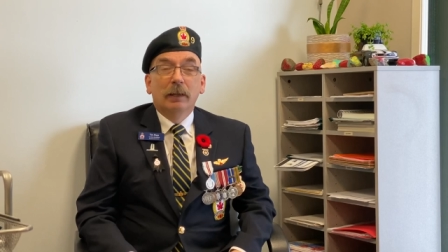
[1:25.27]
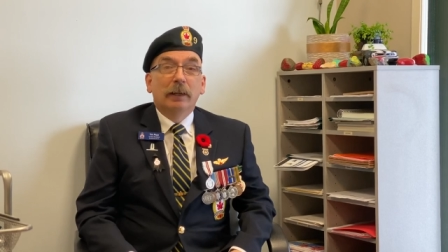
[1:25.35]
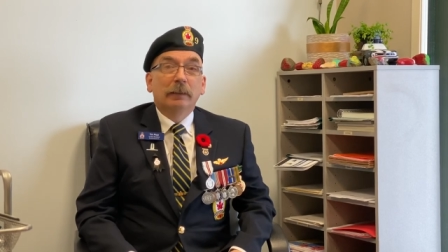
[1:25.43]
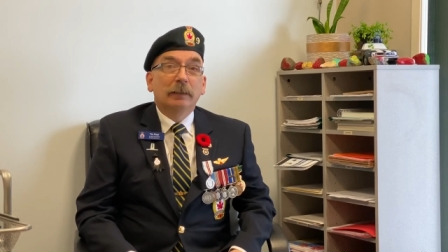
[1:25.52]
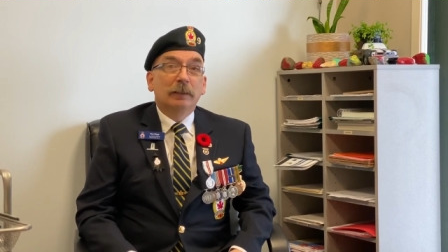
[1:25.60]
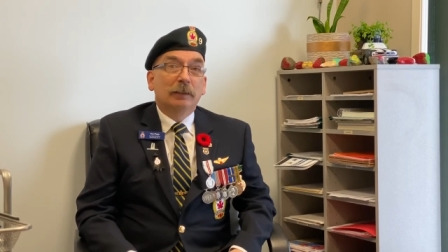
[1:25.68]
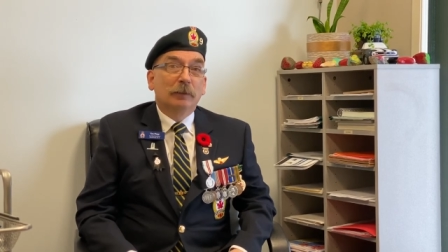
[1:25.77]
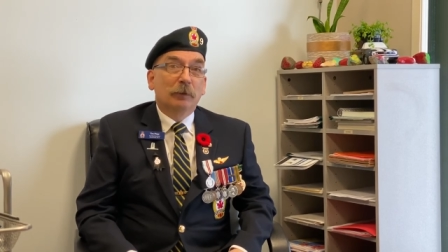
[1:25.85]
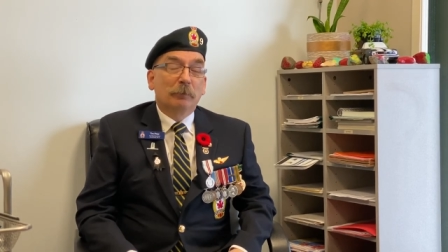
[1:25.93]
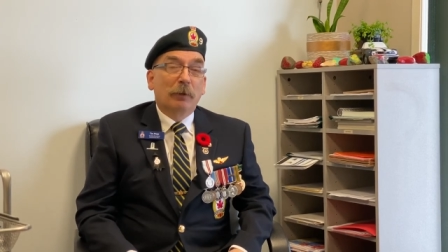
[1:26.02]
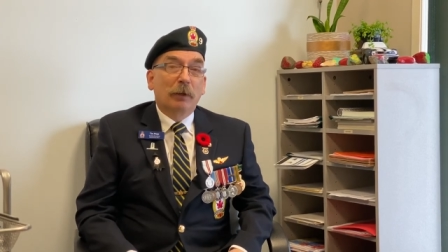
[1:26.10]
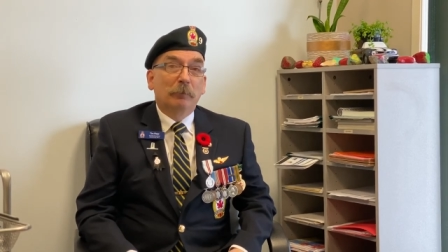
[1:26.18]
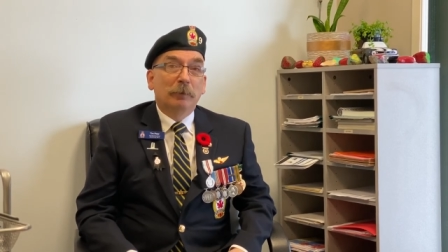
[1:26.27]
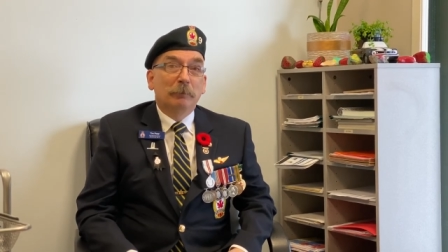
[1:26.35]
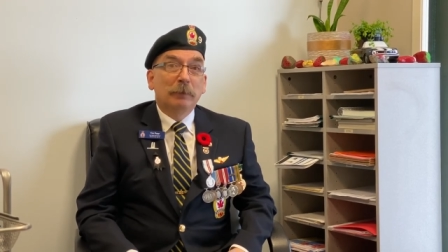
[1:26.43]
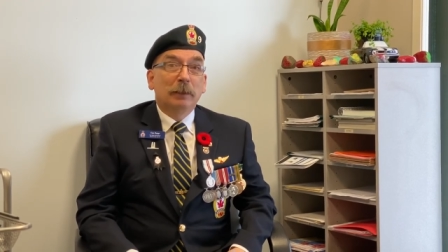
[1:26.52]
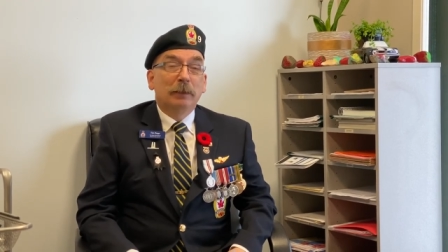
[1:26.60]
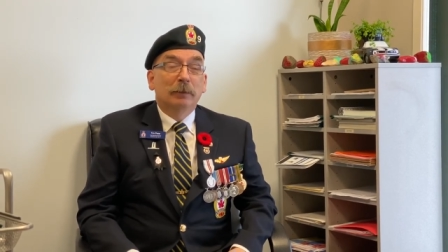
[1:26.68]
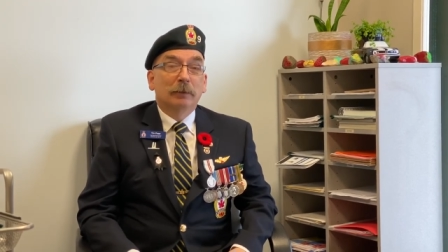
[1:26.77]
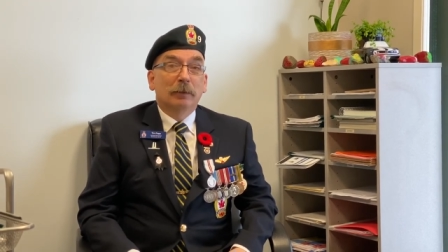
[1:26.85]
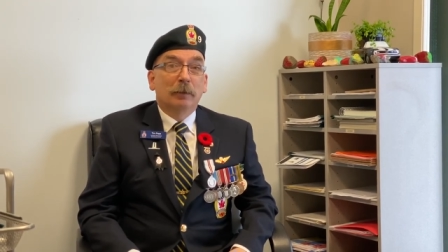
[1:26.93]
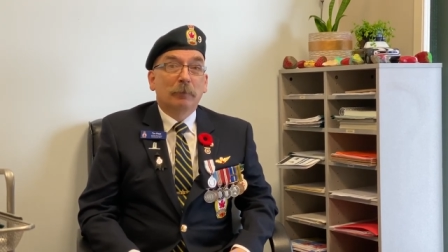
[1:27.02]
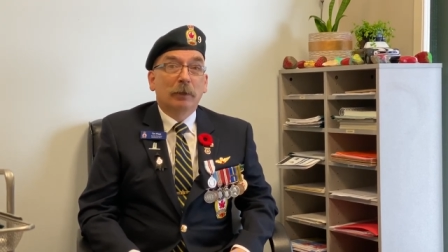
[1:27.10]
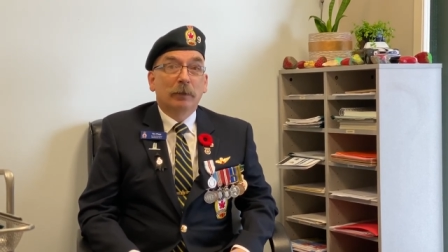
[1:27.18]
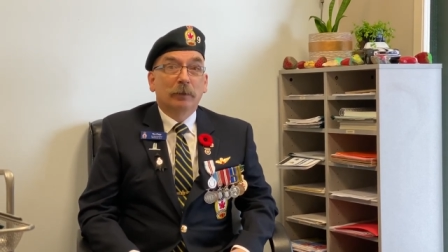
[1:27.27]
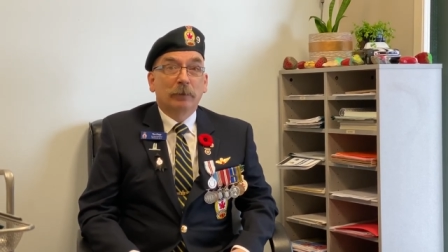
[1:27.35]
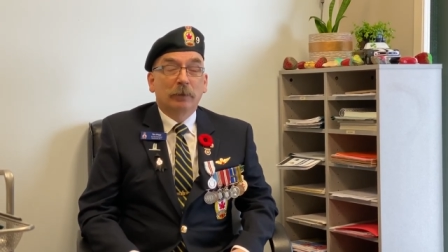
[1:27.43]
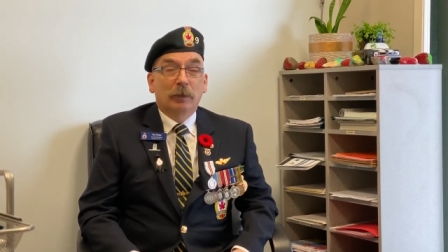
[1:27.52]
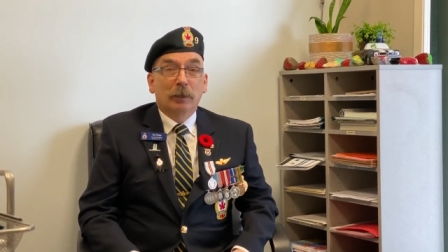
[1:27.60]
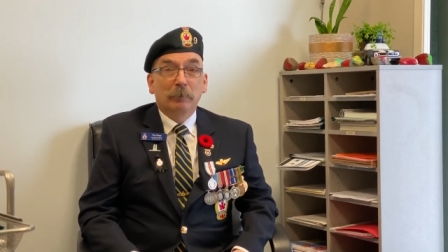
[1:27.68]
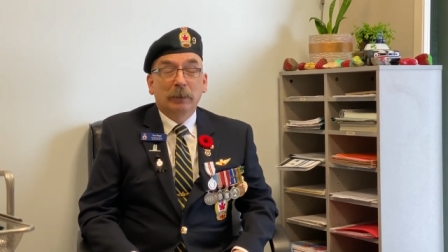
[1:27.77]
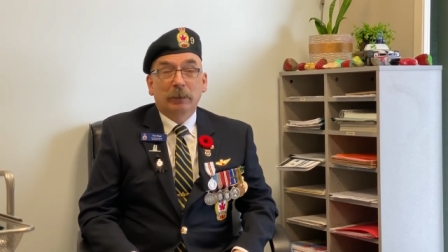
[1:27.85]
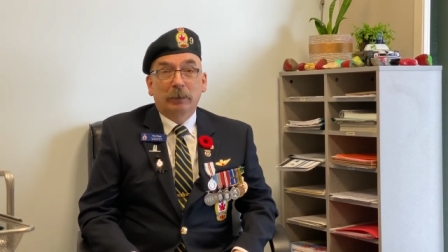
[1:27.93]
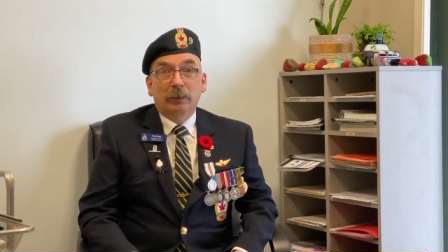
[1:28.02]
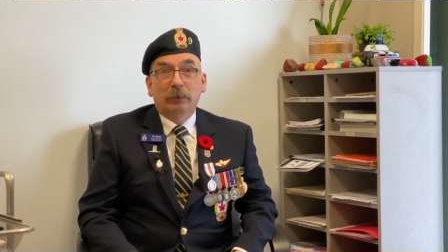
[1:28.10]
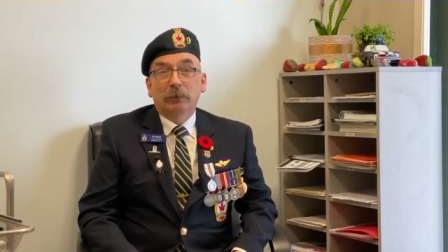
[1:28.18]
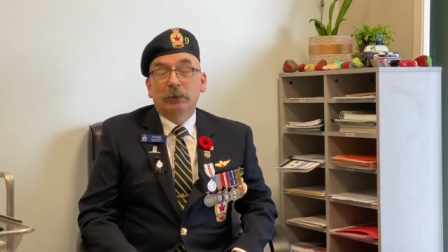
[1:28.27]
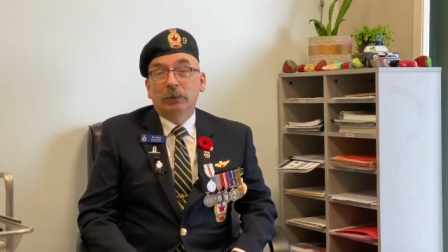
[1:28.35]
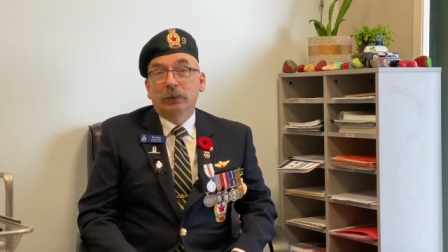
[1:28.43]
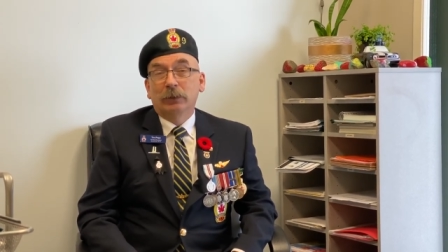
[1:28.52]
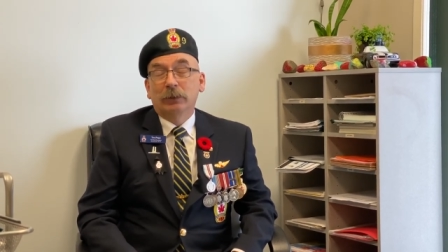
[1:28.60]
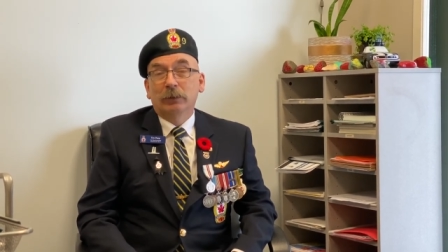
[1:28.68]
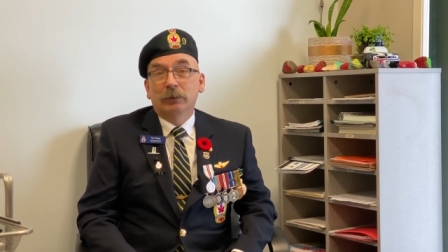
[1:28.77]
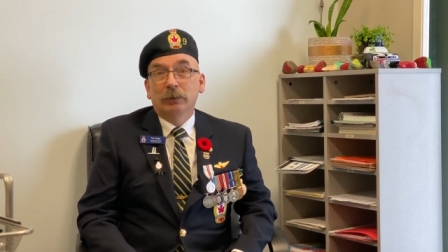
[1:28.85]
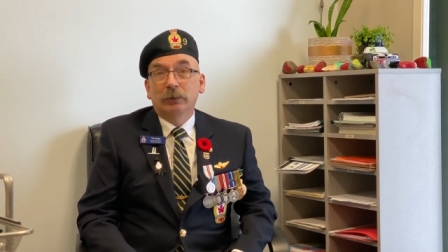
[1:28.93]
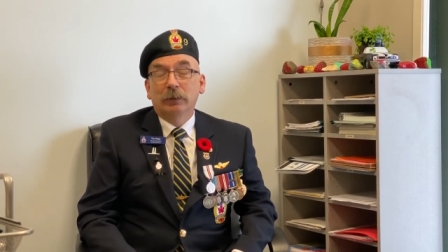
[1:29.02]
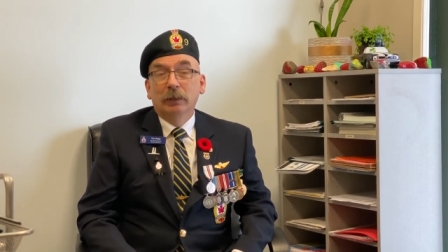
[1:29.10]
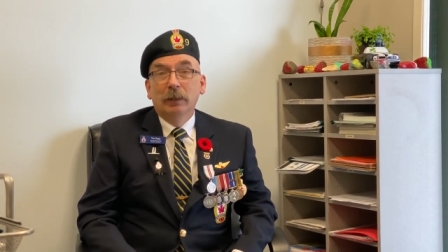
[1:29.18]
I guess it was probably being a part of the Army Cadets for six years